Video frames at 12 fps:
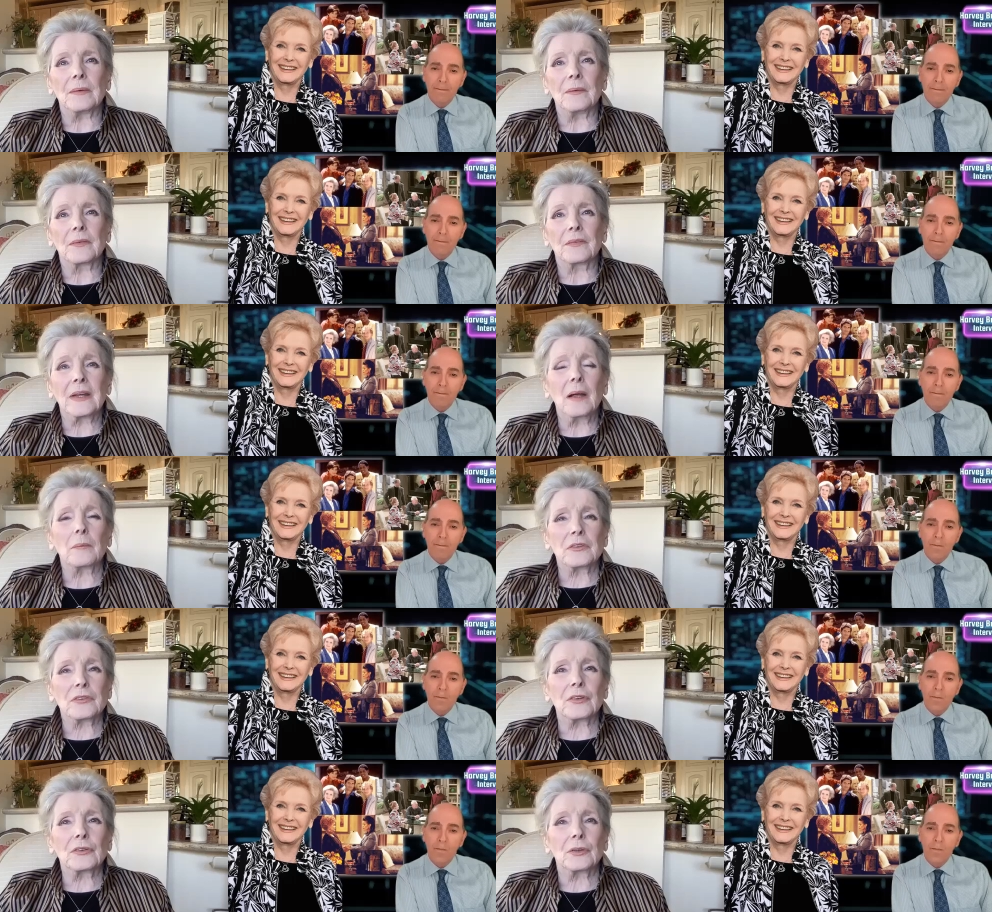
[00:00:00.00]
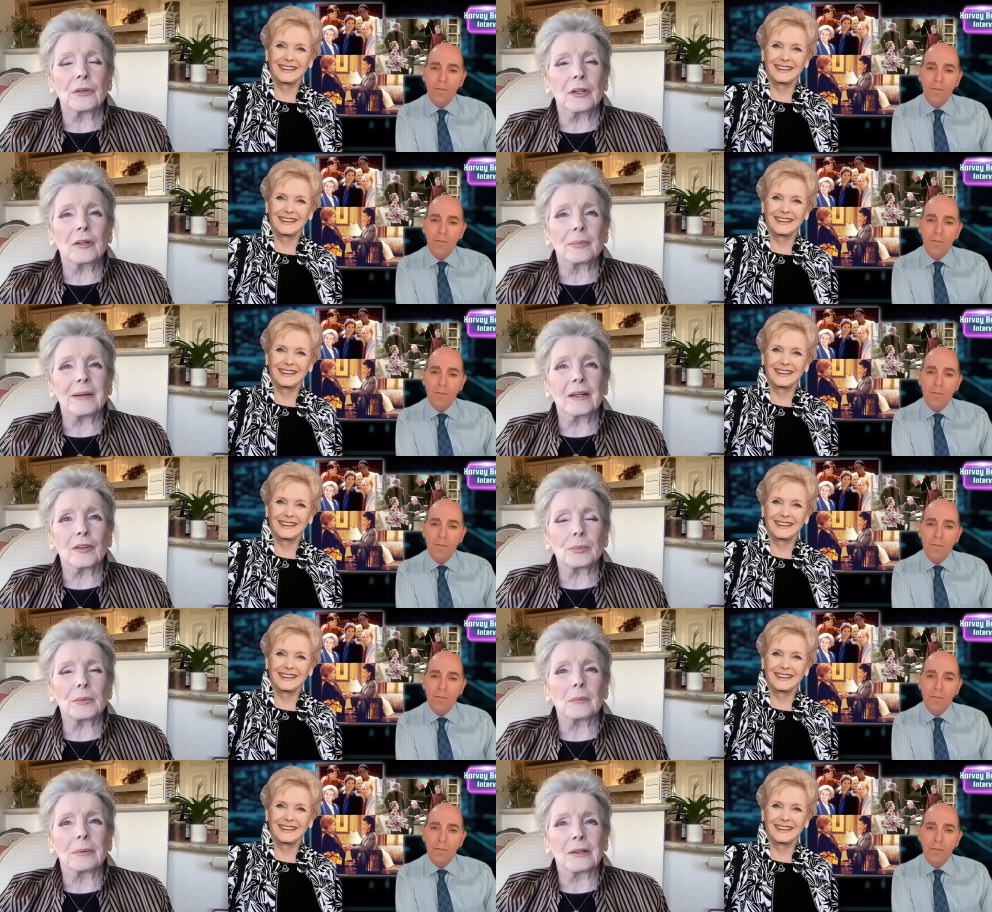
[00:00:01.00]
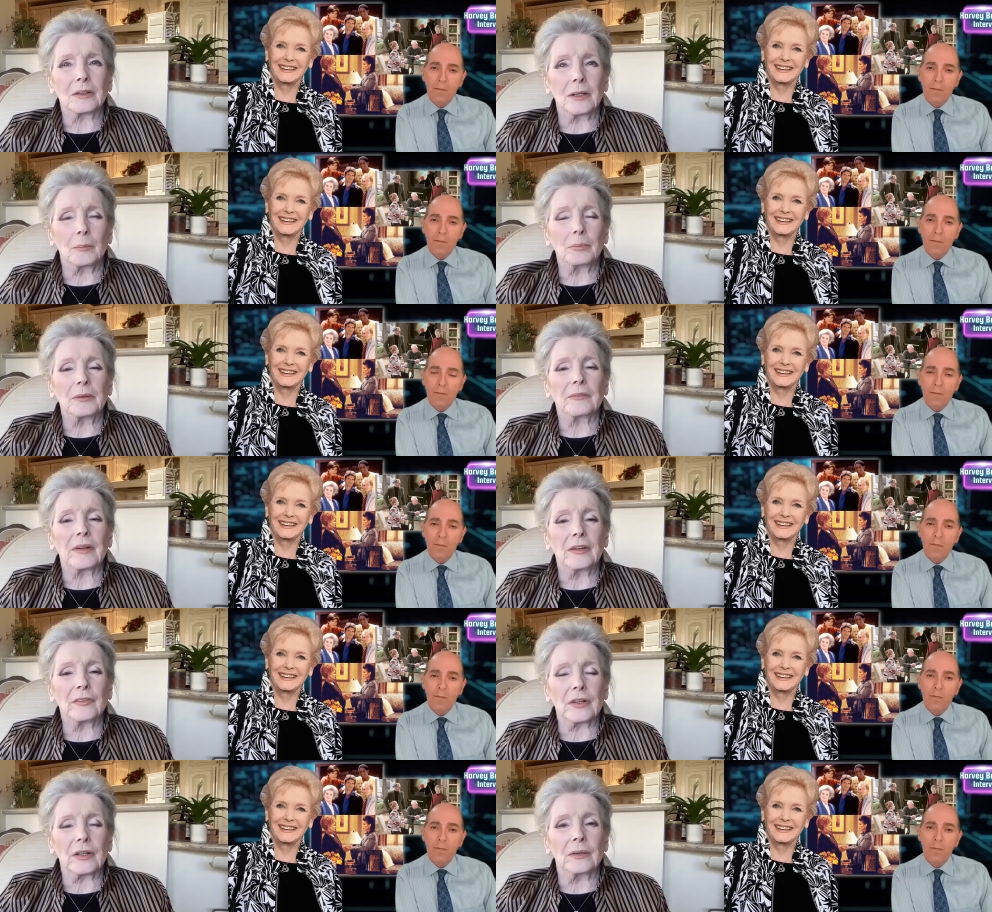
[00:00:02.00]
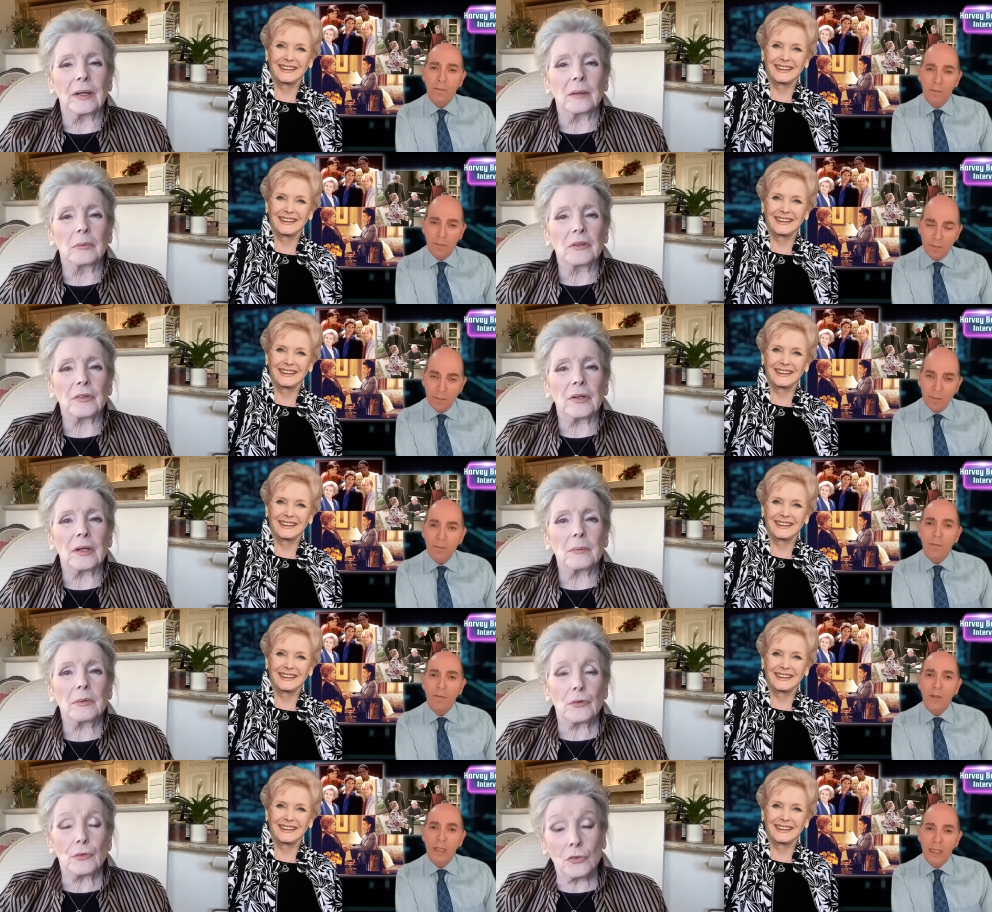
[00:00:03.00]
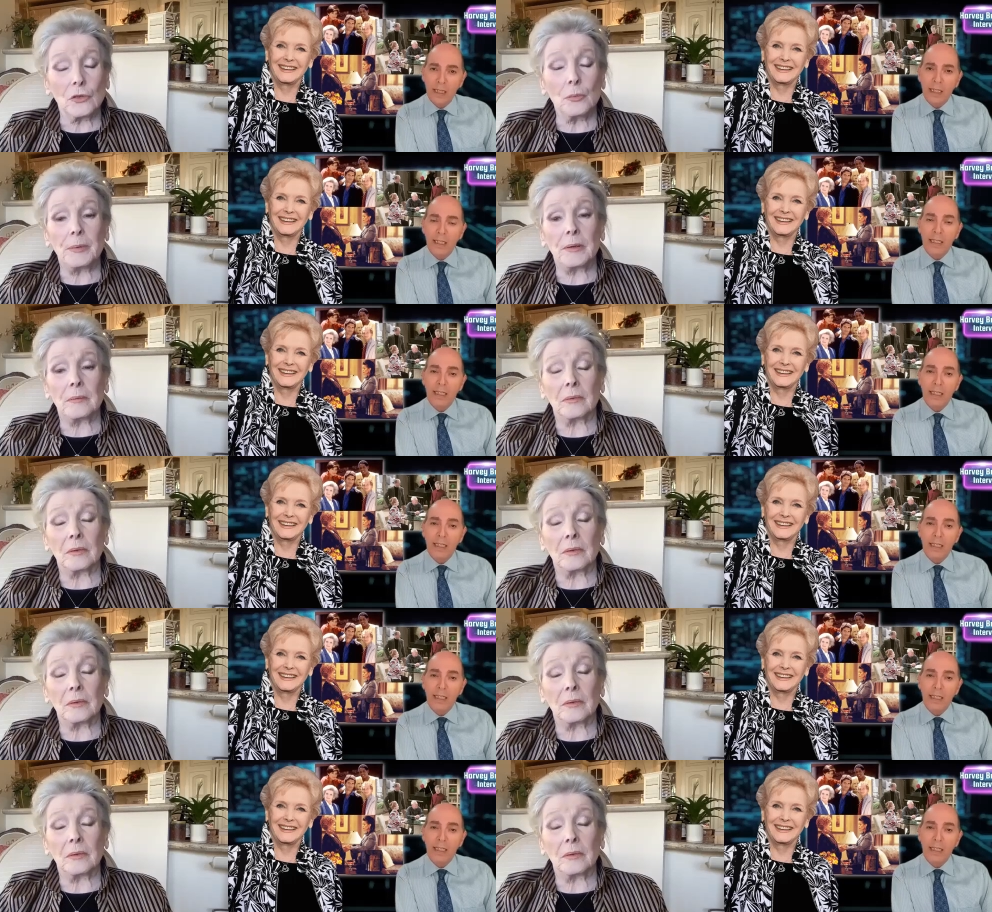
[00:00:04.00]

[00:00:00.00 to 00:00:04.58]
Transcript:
Speaker 1: a thing I was just talking to my husband about a couple of days ago. It was a stupid